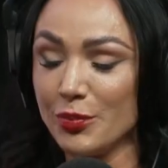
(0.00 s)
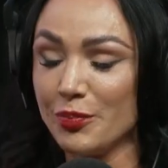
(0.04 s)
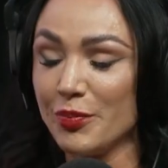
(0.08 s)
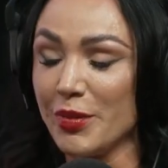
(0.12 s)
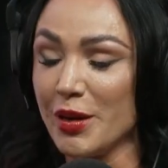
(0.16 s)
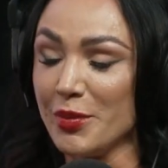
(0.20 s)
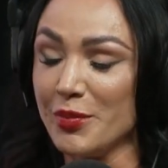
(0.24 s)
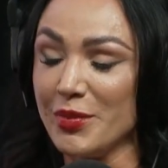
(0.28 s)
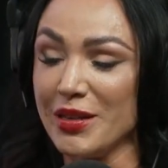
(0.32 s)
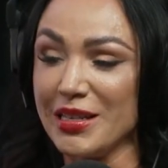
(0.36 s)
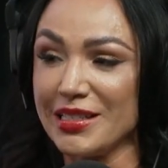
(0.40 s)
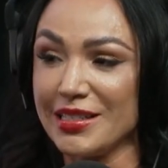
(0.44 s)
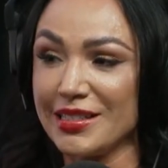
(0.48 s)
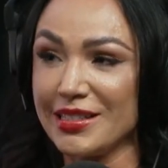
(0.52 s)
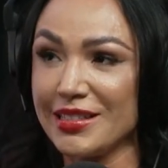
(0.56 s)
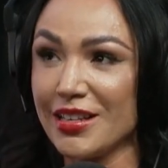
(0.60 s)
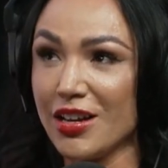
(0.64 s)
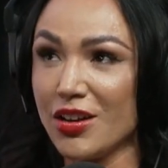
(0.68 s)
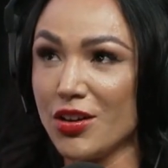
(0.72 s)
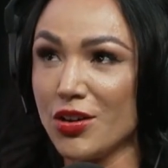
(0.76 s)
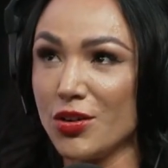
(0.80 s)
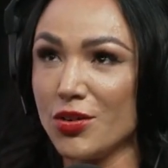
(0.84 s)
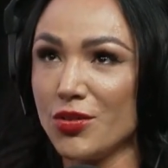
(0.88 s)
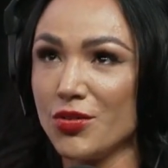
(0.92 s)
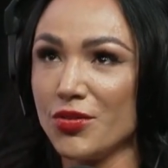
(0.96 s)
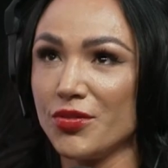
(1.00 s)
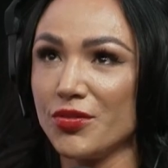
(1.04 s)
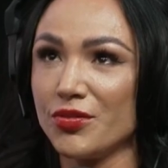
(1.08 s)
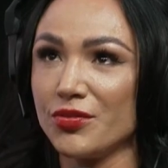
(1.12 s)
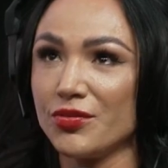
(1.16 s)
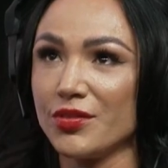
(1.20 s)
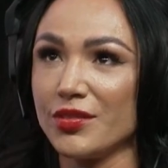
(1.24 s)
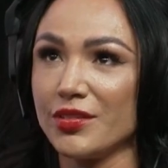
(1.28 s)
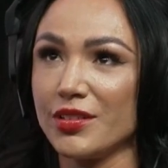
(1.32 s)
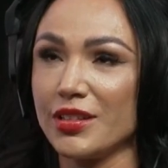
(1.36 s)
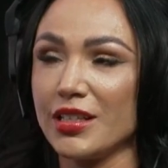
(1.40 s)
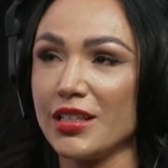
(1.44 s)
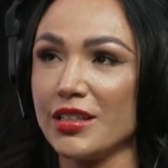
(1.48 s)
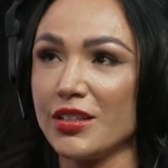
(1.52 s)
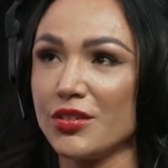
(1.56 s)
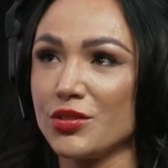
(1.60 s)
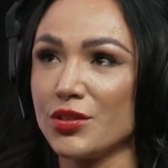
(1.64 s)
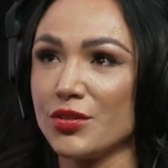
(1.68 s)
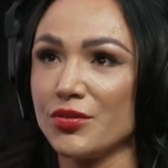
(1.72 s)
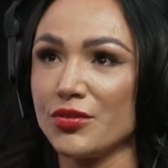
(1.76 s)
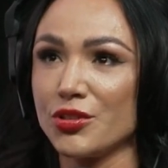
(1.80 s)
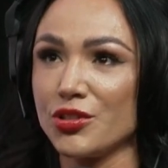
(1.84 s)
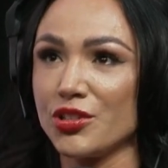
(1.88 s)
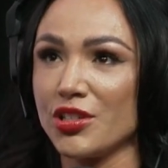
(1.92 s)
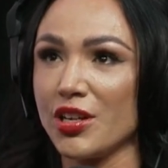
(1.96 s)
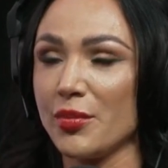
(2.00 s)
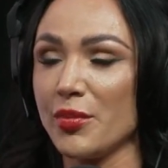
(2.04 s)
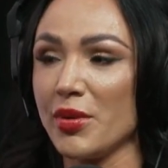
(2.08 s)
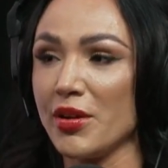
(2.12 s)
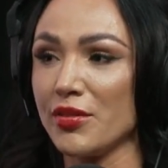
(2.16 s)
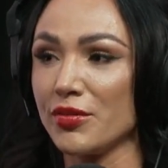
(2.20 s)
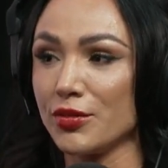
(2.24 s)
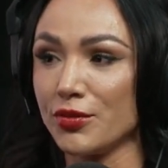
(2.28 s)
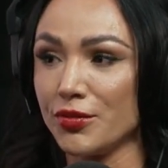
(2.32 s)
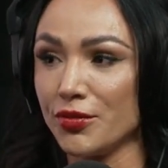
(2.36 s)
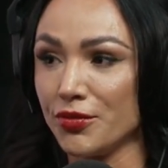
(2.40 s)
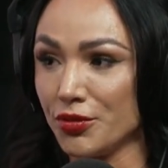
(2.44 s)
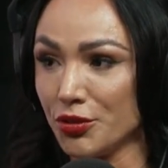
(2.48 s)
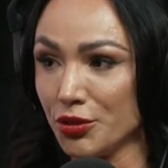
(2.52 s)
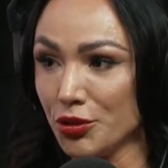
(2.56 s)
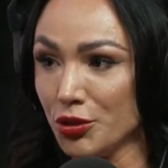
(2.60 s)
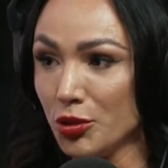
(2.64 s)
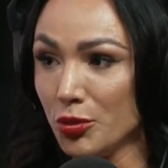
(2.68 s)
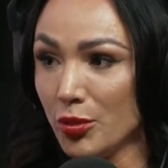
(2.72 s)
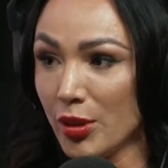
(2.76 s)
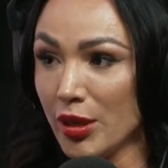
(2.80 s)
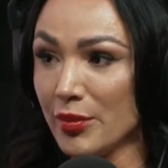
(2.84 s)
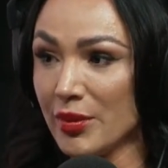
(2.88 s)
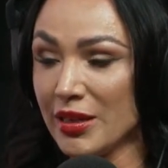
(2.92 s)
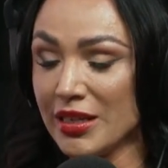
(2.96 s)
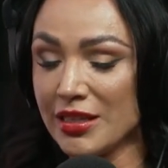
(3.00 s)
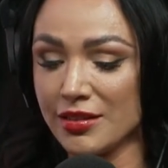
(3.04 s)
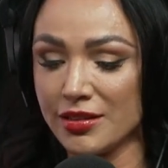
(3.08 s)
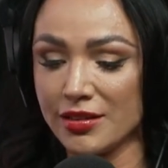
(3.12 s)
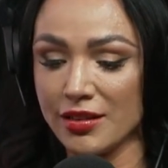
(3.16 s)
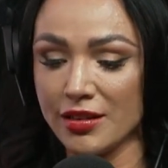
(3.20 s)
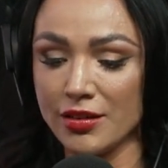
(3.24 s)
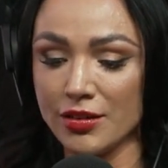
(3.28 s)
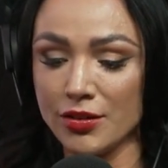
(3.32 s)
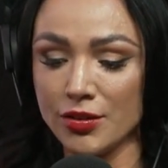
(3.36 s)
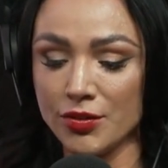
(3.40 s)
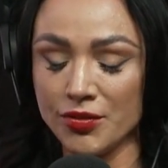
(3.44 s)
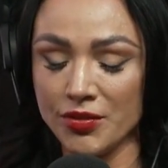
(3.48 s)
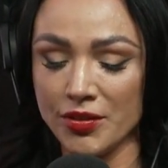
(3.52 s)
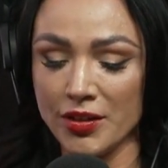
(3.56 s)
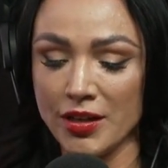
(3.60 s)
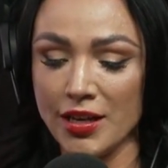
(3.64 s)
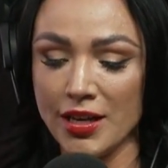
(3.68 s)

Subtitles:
by myself. I think that was the first time I ever flew by myself.